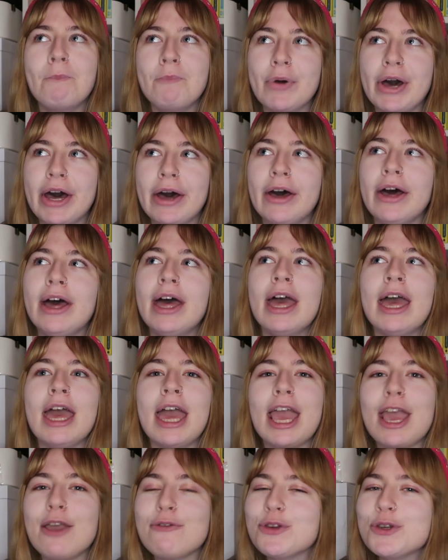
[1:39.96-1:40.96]
but
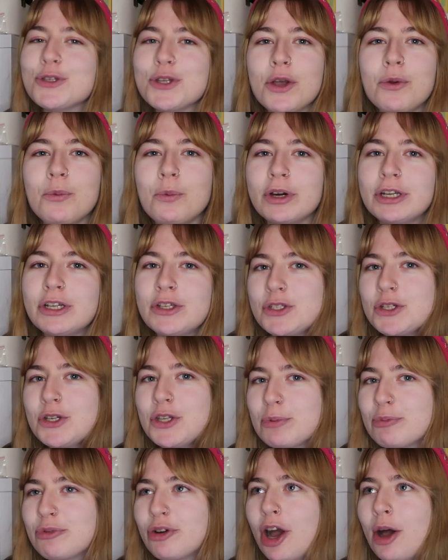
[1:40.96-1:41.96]
if you don't want to
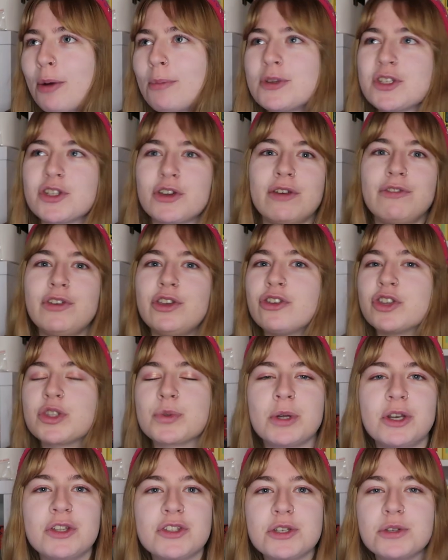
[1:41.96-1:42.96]
do the prompts or if you
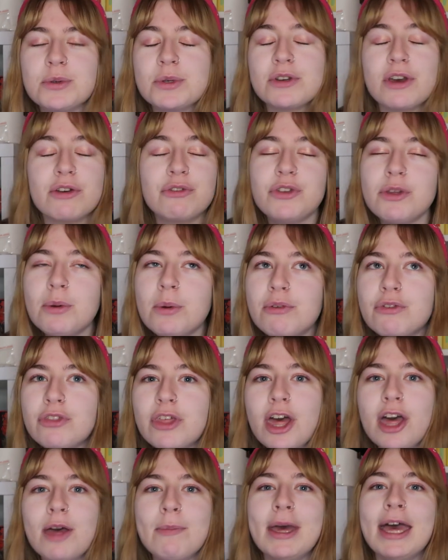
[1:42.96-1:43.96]
just want to do a few of
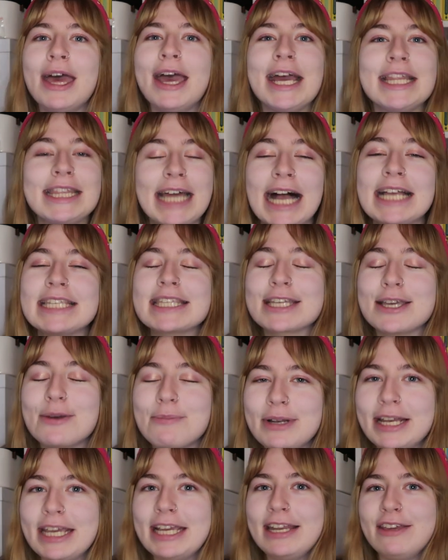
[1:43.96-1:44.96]
them, that's
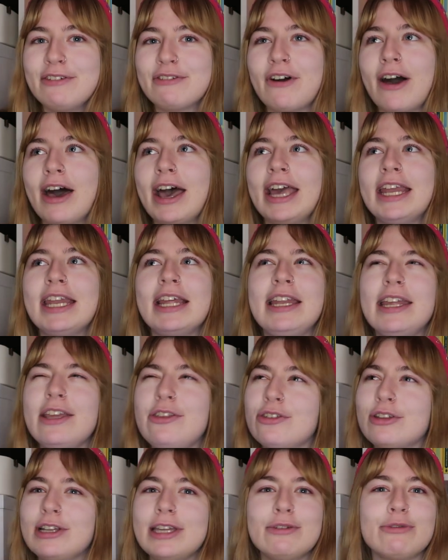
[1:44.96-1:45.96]
completely fine.
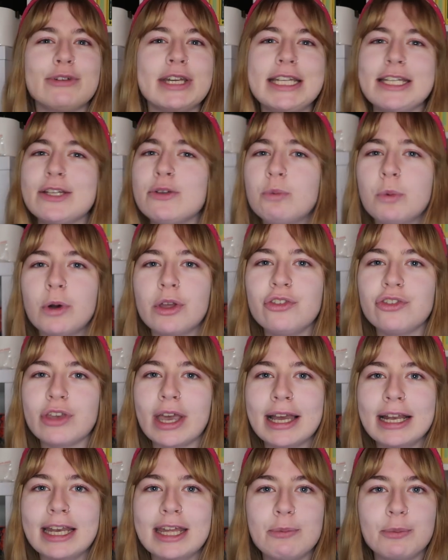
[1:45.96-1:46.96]
Literally reading one
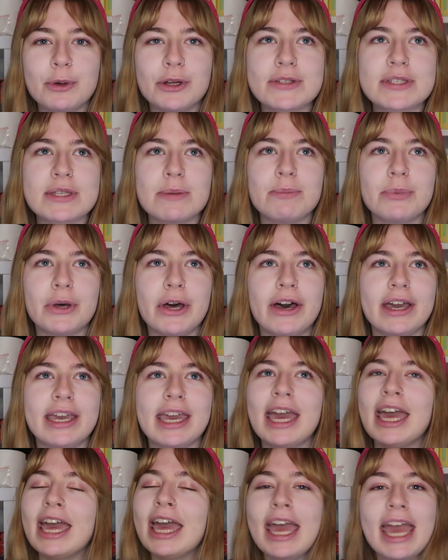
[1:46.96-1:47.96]
Jacqueline Wilson
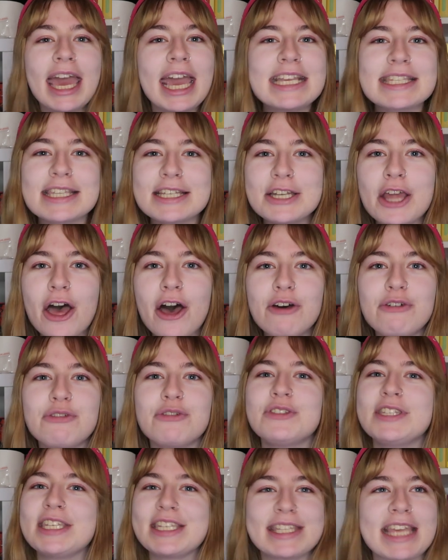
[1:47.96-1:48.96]
book is
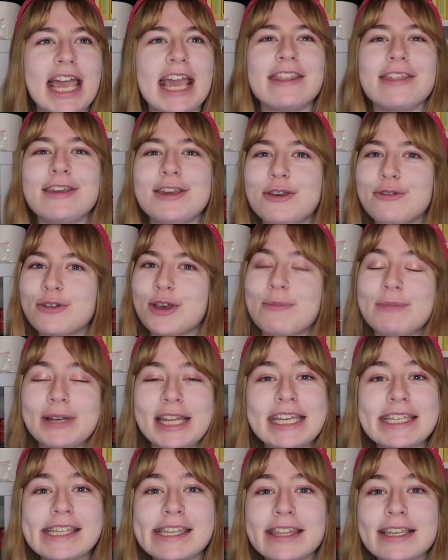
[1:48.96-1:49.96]
enough to say that you've
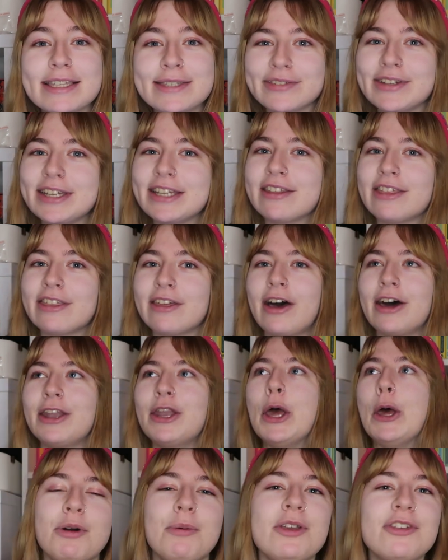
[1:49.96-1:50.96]
completed this
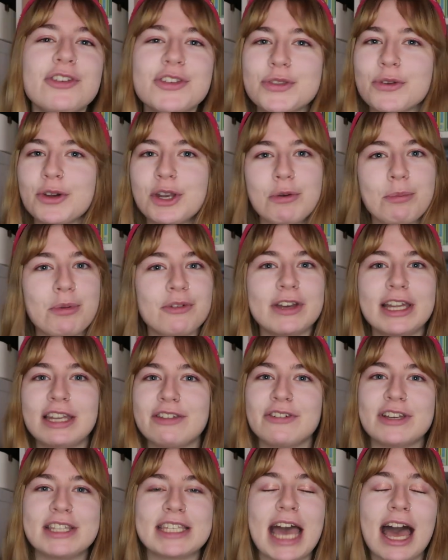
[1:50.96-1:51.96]
readathon, but we just thought it would be
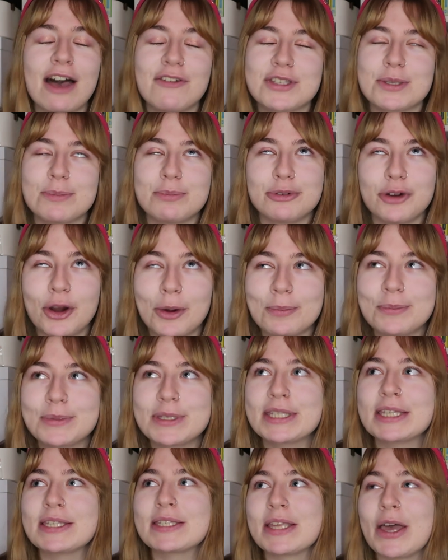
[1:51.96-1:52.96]
really fun to have some
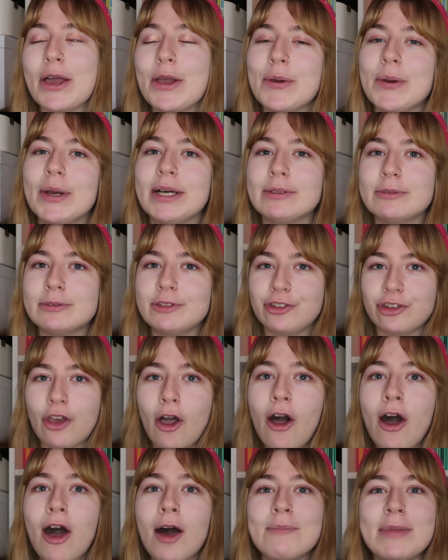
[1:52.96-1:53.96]
prompts. So
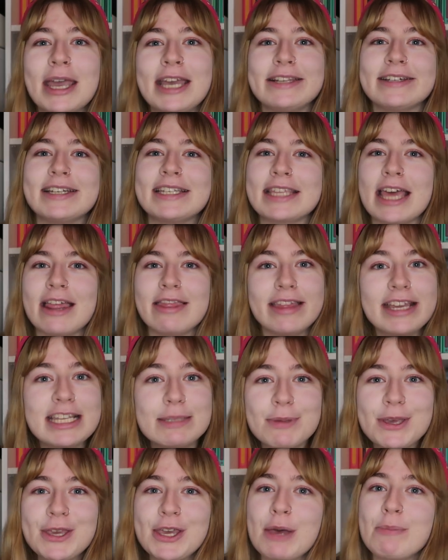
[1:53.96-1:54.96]
Charr made us
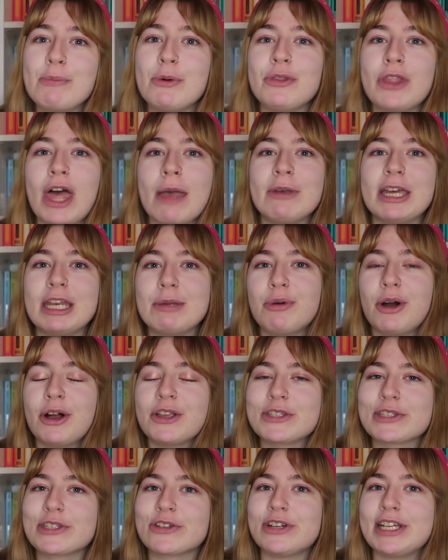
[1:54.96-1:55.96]
this bingo board that I'm going to put
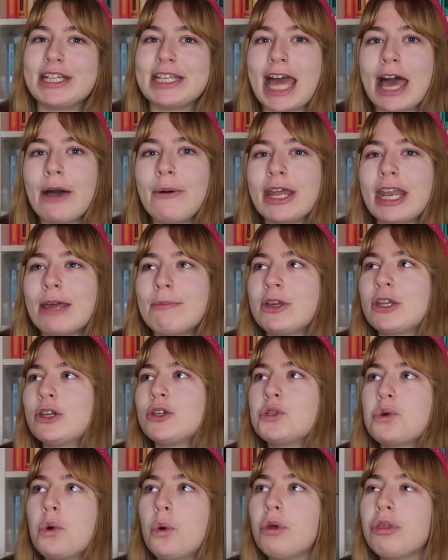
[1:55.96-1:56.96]
on screen now and I'm
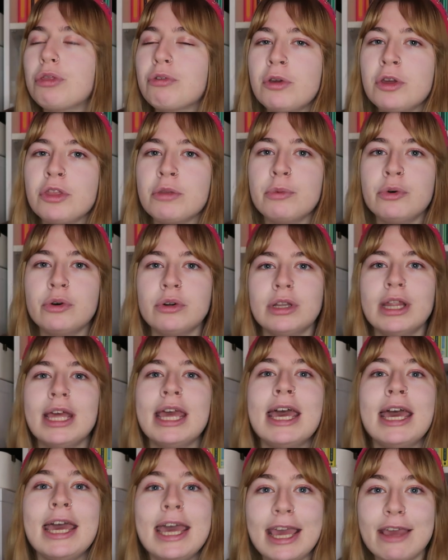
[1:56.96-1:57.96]
going to talk through them all.
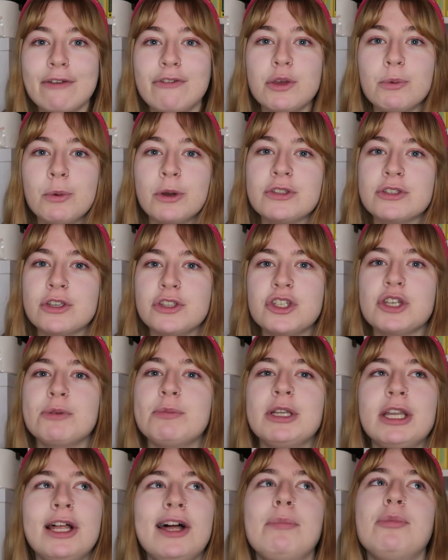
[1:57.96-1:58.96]
If you want to
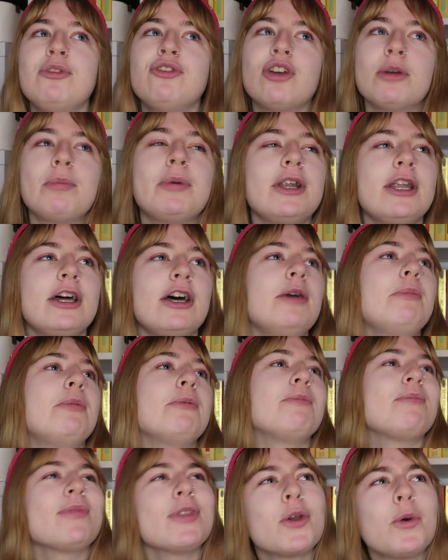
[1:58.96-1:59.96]
double up, triple
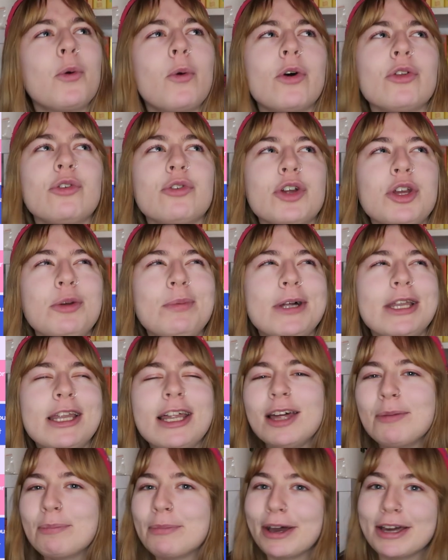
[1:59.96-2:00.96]
up,
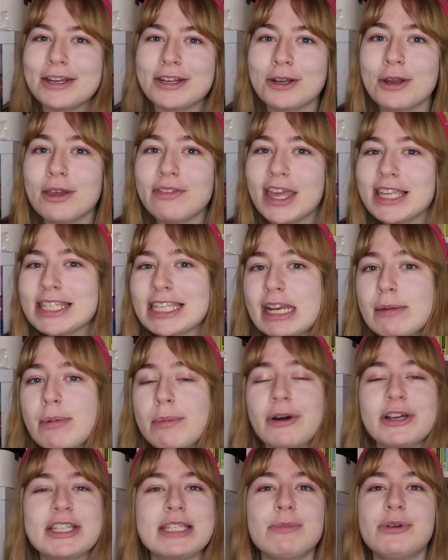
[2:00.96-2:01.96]
quadruple up. I don't know if that's going
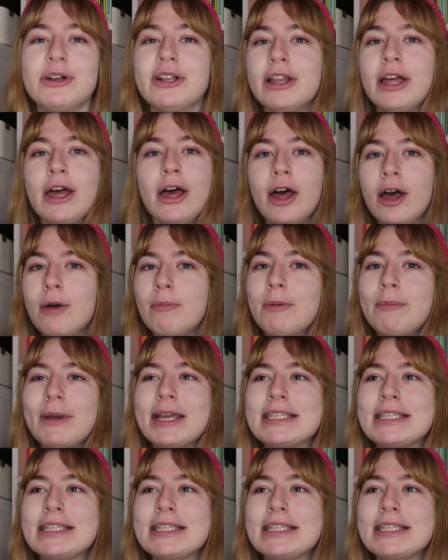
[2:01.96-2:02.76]
to be possible. But